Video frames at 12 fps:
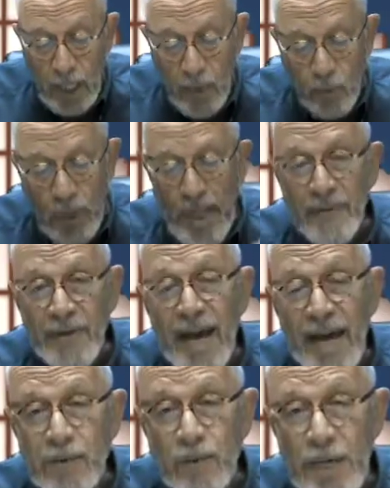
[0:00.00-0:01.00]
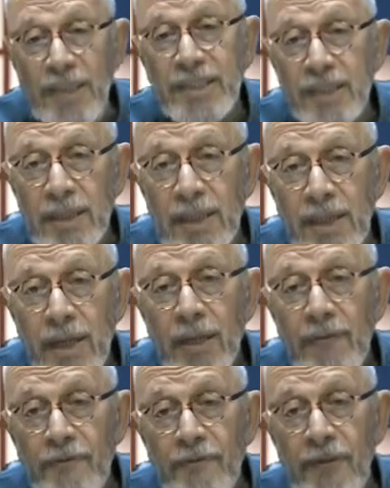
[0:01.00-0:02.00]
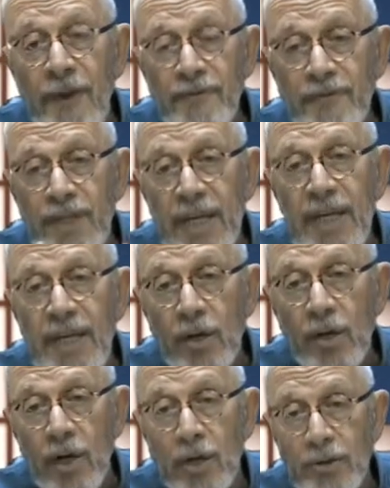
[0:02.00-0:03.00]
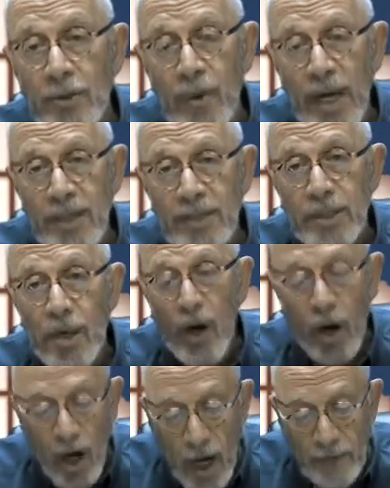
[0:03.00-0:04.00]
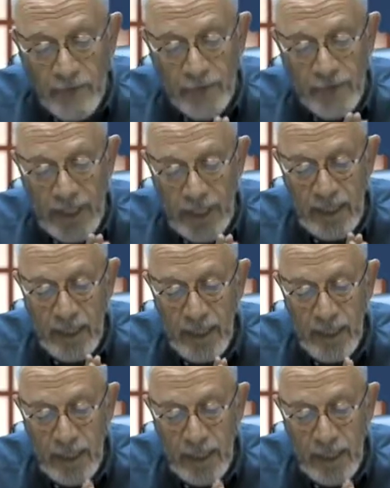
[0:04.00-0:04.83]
We have had recently 15 earthquakes off the